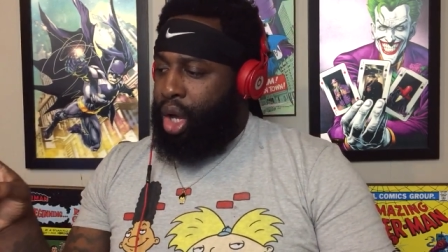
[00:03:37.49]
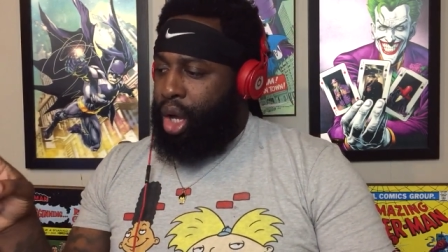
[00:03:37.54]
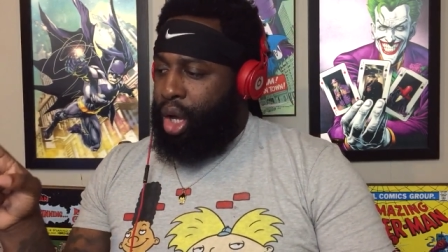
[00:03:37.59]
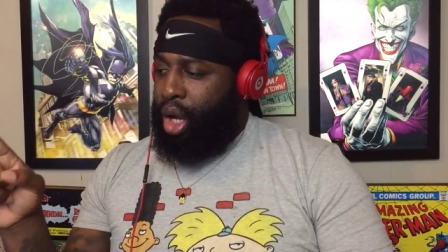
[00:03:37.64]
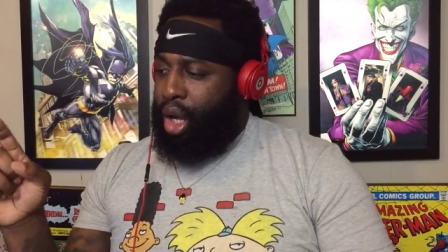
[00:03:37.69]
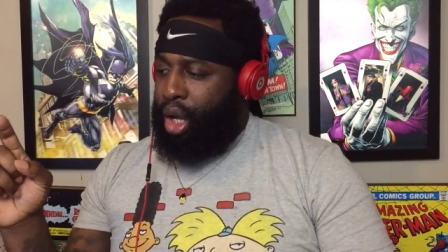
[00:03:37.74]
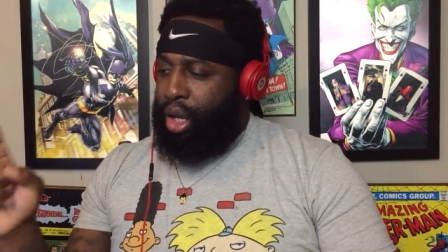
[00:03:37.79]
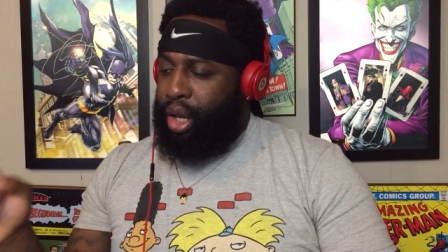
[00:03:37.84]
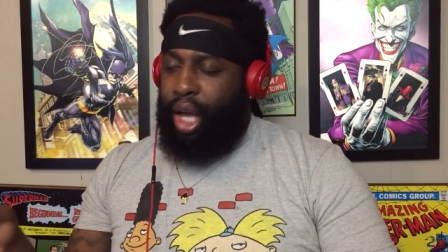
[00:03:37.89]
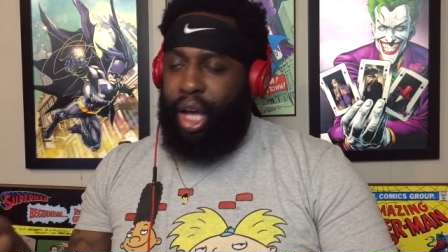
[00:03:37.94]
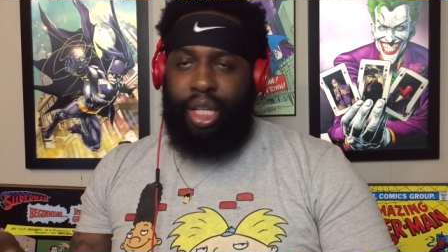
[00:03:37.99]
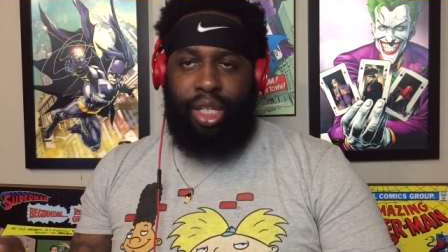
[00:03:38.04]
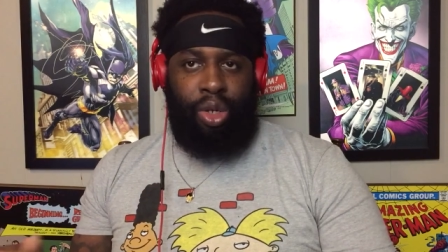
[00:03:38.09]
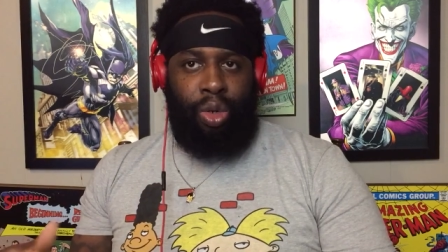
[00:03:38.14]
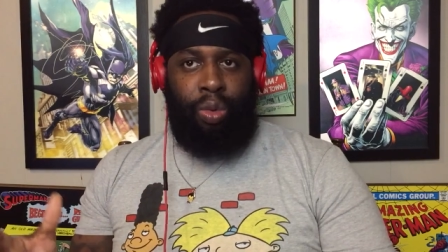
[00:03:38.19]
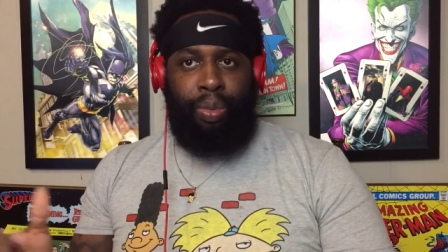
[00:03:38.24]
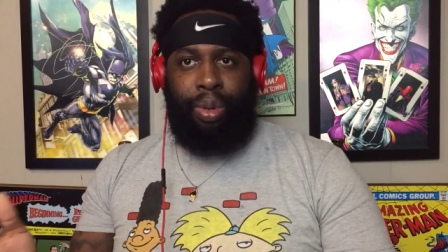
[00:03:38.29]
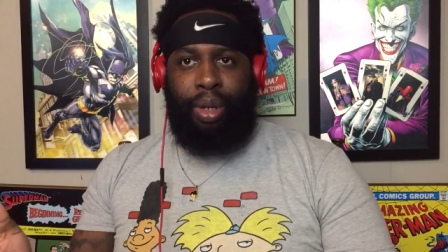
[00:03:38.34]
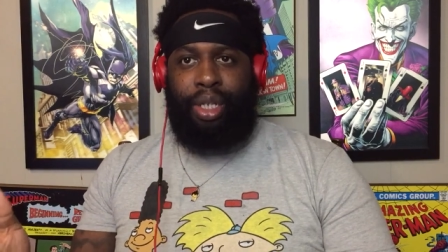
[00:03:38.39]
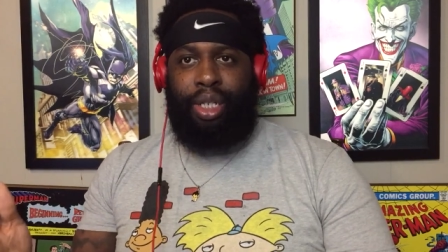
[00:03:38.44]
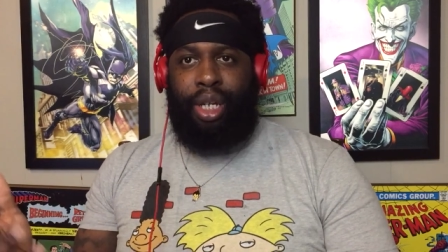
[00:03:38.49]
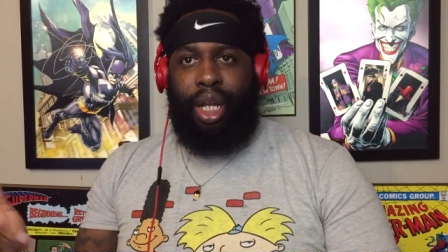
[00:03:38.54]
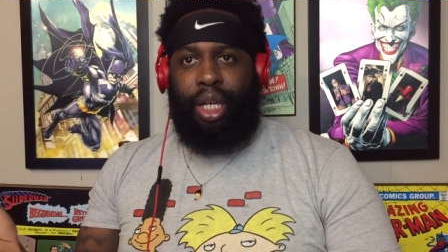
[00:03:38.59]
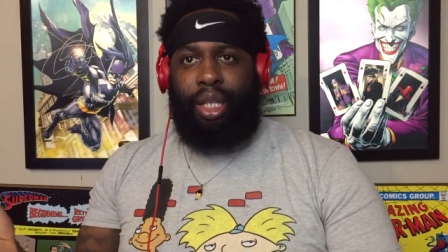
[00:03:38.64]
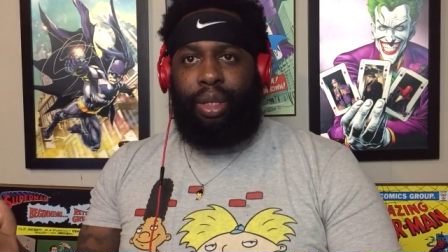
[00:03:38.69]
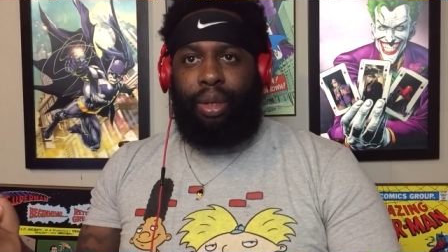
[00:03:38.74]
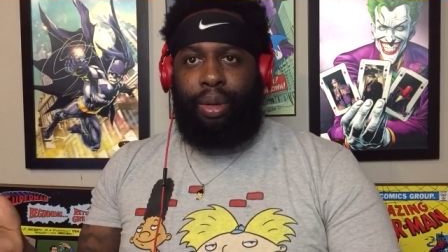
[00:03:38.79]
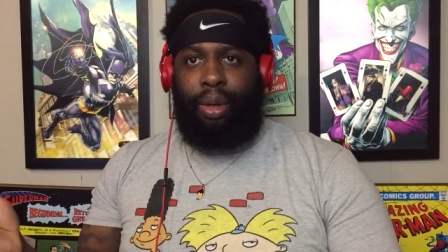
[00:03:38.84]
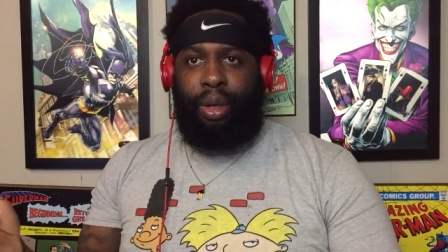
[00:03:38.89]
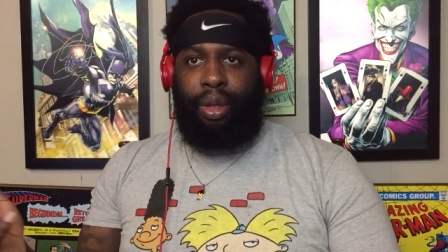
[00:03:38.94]
Nasu, who plays
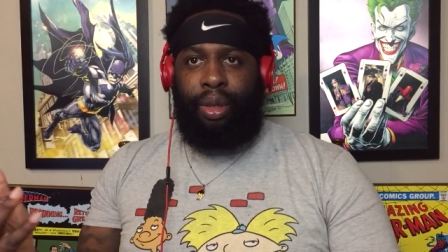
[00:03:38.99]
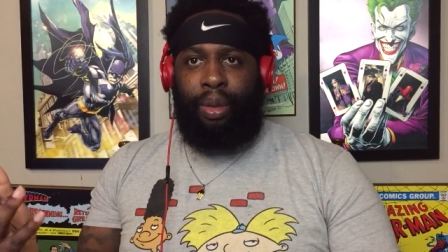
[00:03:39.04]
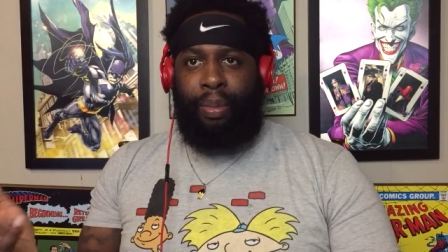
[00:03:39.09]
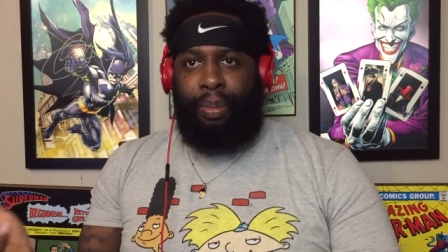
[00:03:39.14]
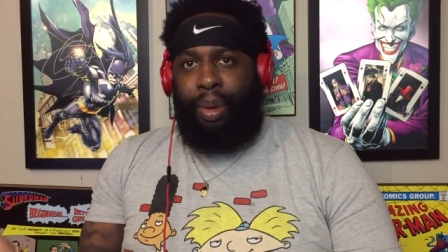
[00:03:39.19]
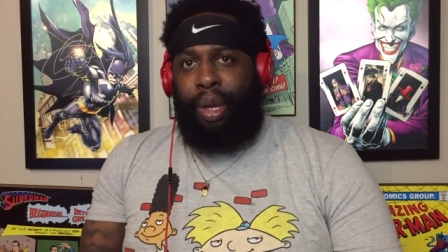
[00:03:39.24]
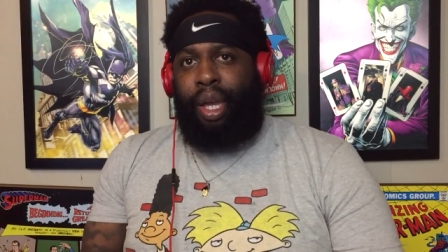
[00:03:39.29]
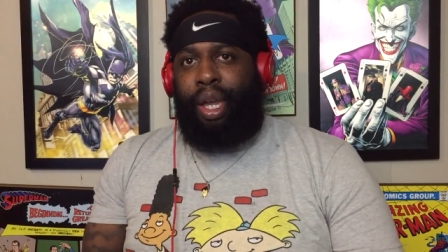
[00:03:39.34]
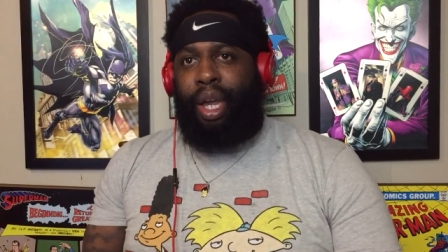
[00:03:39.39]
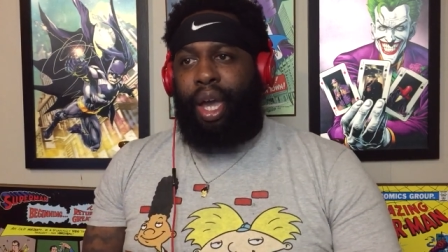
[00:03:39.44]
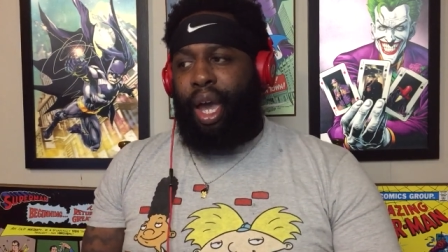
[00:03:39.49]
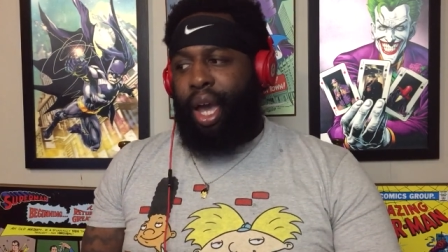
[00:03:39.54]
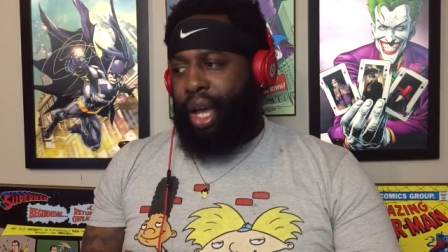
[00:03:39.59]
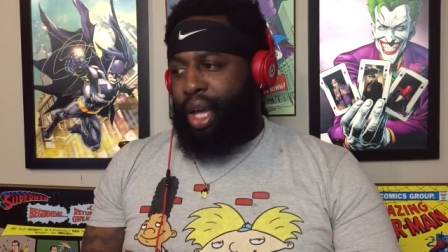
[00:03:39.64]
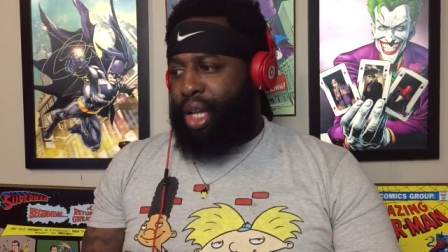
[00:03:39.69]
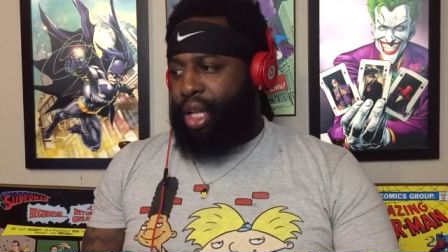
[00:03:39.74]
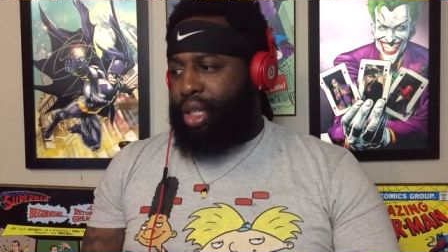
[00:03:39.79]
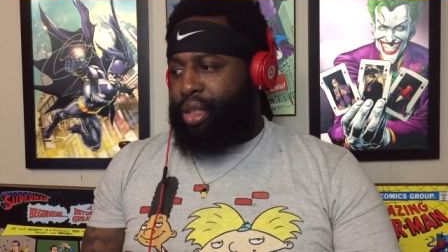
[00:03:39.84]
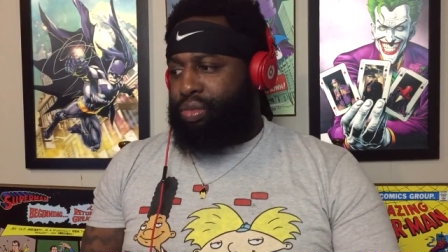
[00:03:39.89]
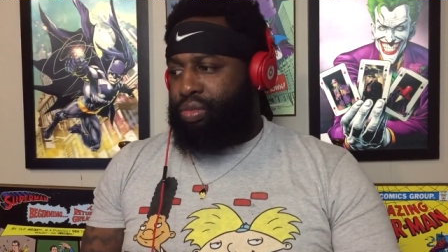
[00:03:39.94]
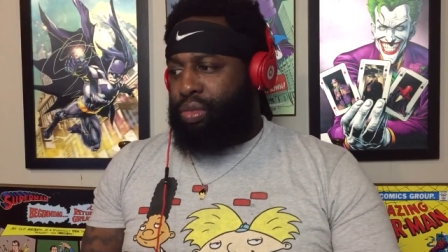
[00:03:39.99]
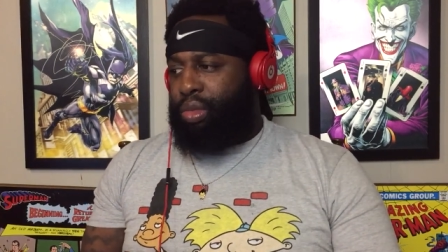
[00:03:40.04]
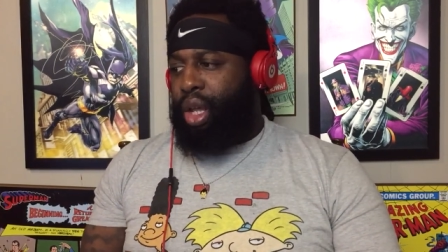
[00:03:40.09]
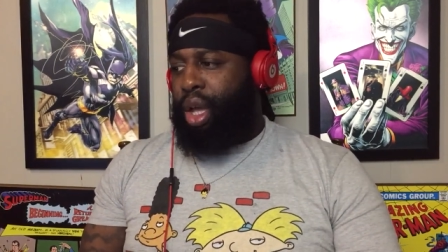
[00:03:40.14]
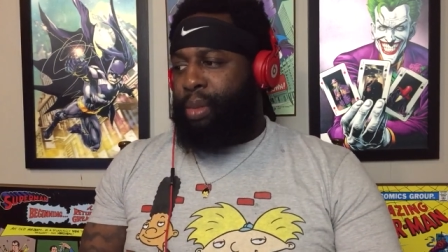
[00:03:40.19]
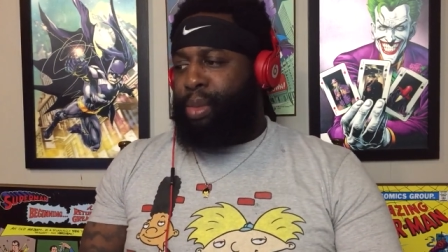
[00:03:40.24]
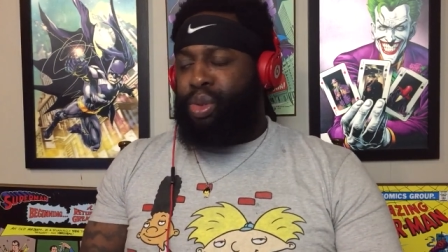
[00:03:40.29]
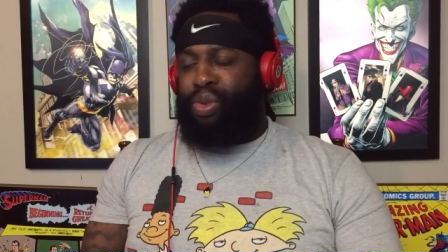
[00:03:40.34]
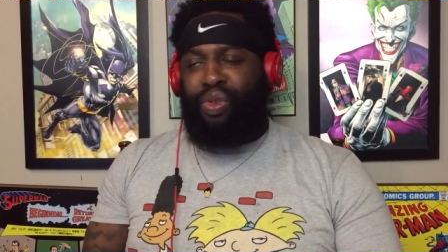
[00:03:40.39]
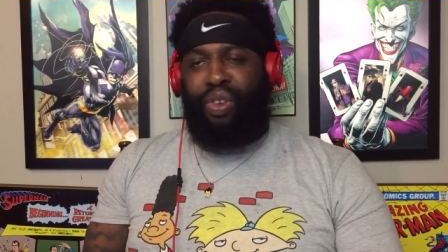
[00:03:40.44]
like the big guy,
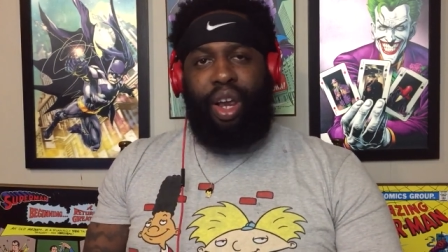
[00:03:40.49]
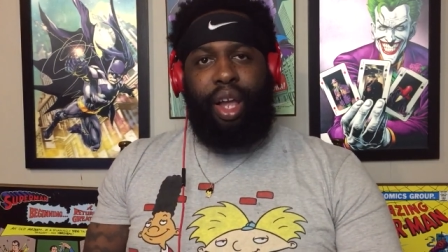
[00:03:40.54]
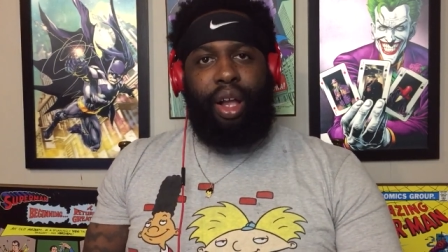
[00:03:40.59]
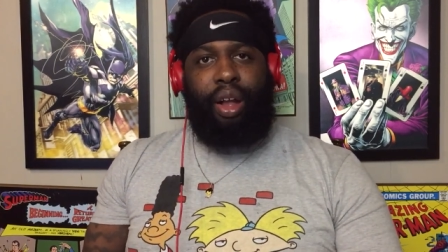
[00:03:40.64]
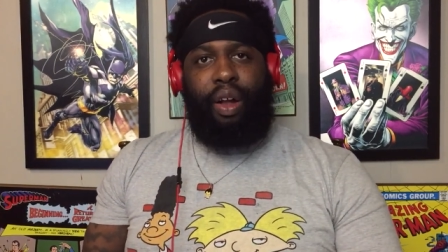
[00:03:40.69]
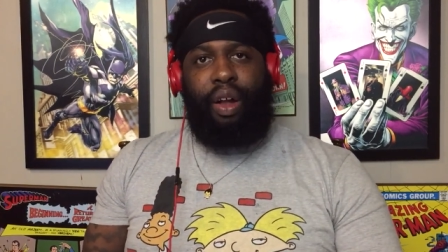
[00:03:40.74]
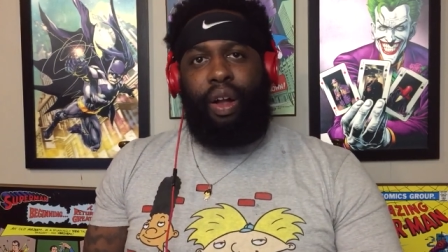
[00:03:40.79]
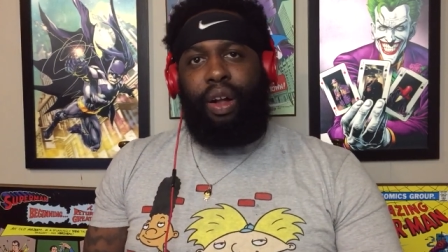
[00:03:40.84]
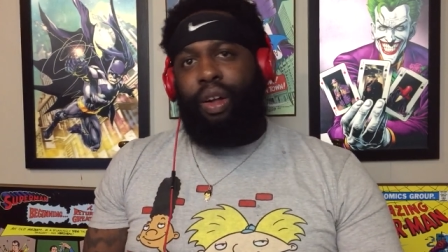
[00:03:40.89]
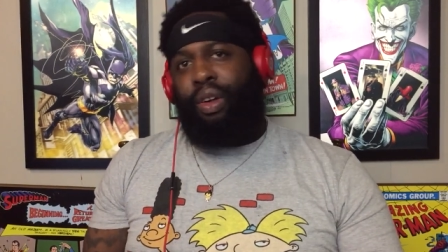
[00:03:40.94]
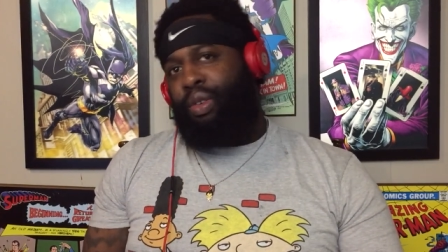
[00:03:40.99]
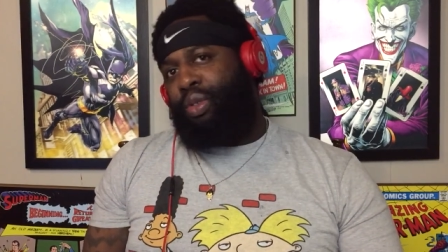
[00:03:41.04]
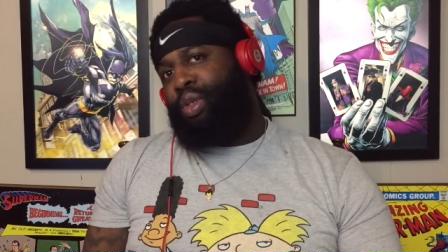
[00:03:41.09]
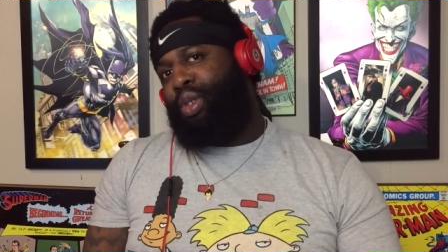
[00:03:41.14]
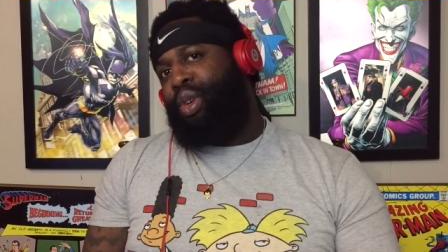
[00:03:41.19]
name is Red Cargo.